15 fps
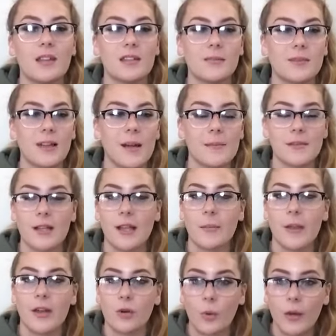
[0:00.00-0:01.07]
Sometimes they could
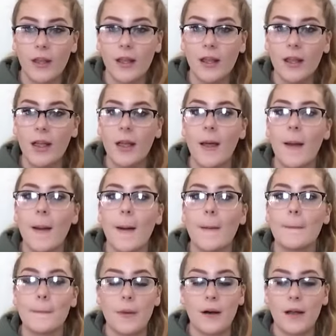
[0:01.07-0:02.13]
be annoying,
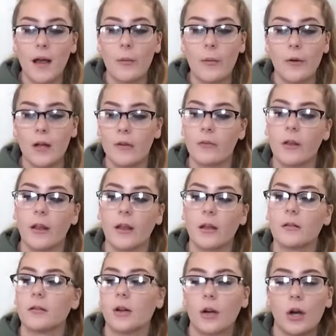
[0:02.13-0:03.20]
but I will never,
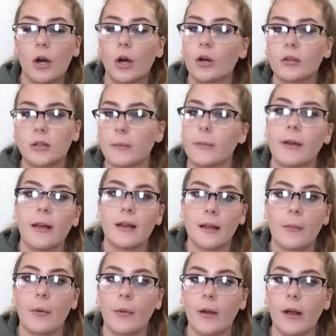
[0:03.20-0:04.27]
like, hurt them in any
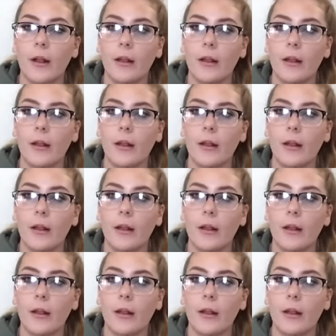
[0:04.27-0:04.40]
type of way.